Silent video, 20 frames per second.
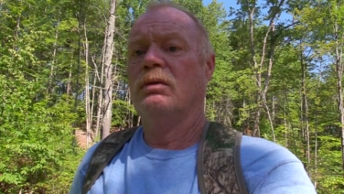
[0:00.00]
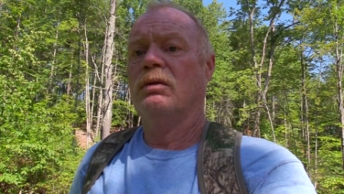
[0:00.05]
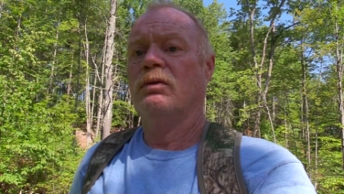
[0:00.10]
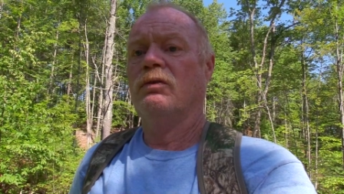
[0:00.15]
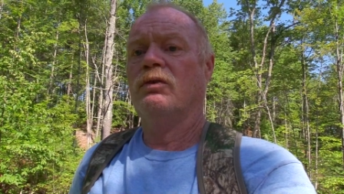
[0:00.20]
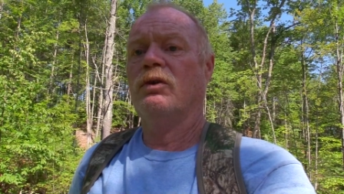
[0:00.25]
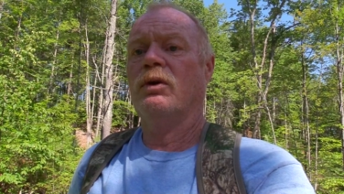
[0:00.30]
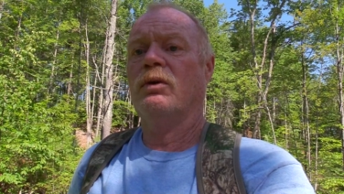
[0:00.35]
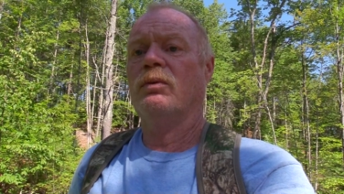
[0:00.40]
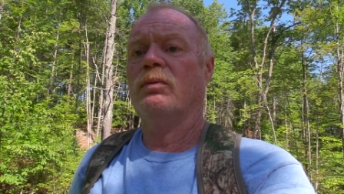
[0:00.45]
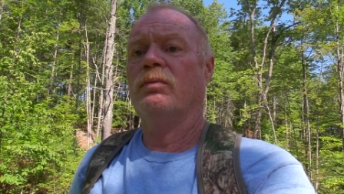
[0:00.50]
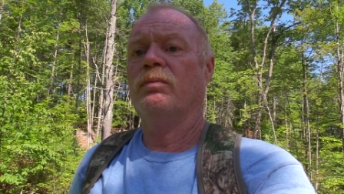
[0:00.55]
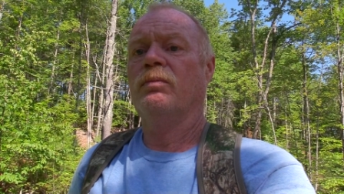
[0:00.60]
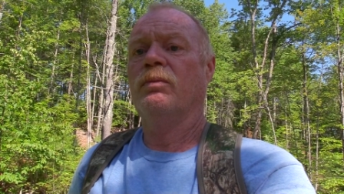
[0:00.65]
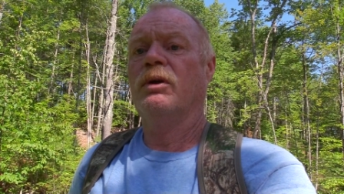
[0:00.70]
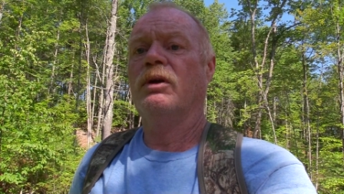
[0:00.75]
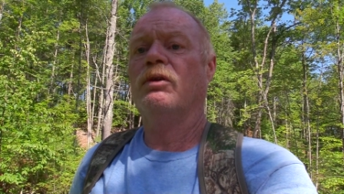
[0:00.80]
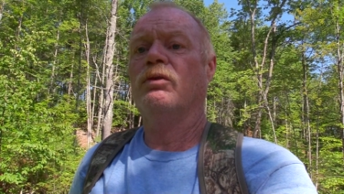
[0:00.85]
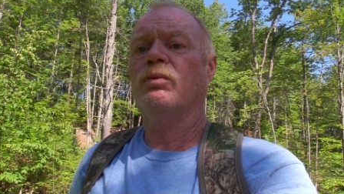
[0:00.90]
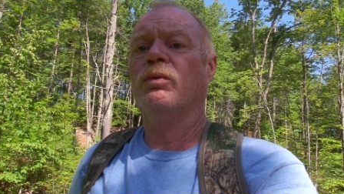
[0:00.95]
So
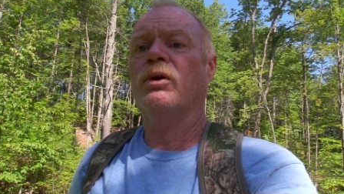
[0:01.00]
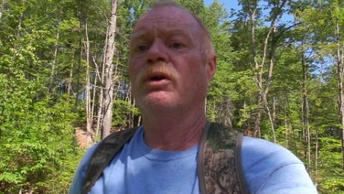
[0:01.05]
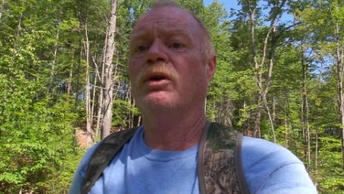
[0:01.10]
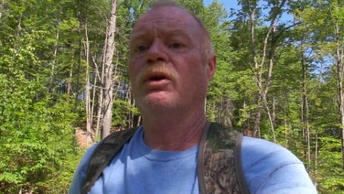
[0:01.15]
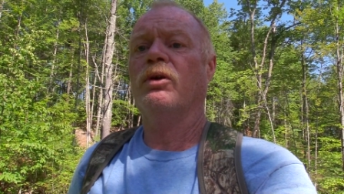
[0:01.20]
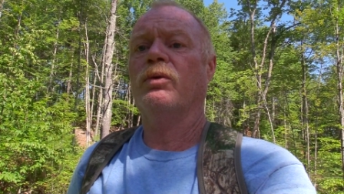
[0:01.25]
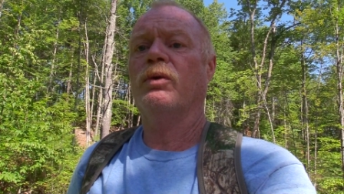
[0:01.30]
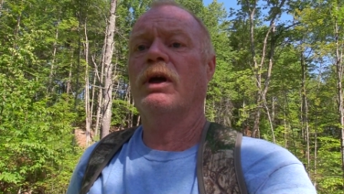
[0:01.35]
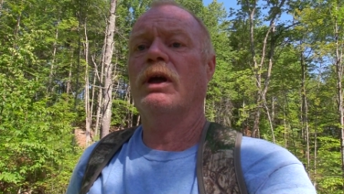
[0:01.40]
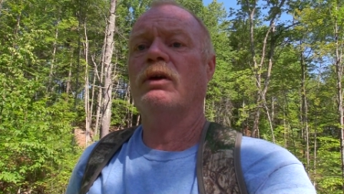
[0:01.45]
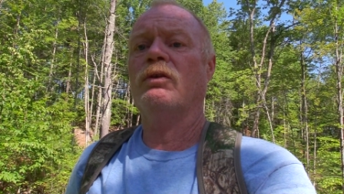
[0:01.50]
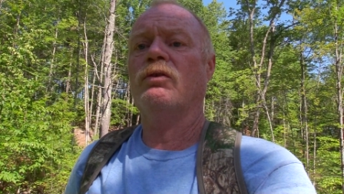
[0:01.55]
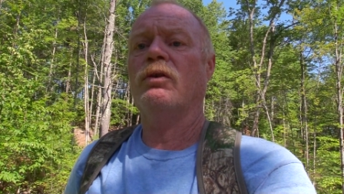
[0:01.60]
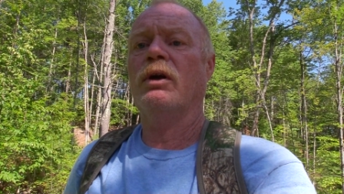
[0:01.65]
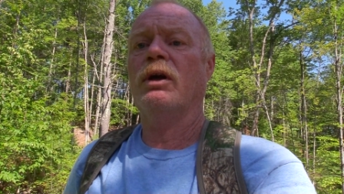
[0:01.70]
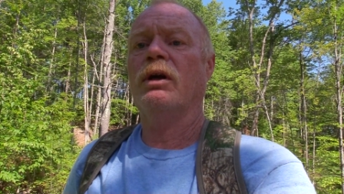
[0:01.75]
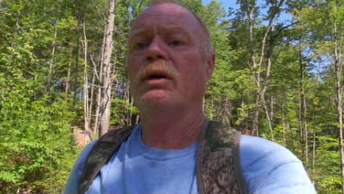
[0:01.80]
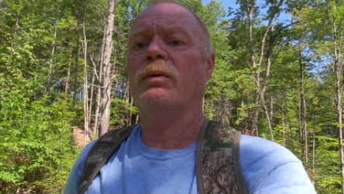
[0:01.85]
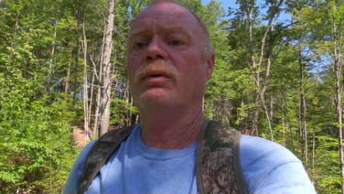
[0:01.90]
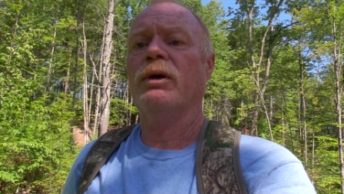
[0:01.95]
there's one
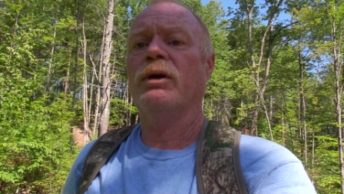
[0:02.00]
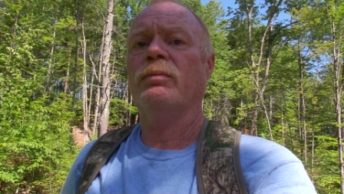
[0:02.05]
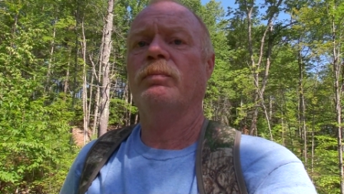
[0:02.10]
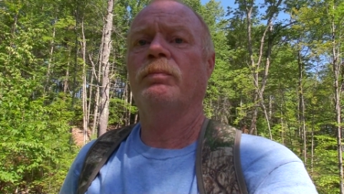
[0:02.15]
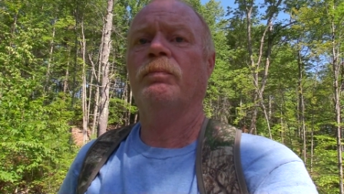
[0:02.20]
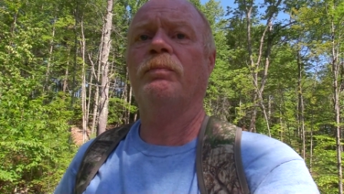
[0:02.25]
location anyway.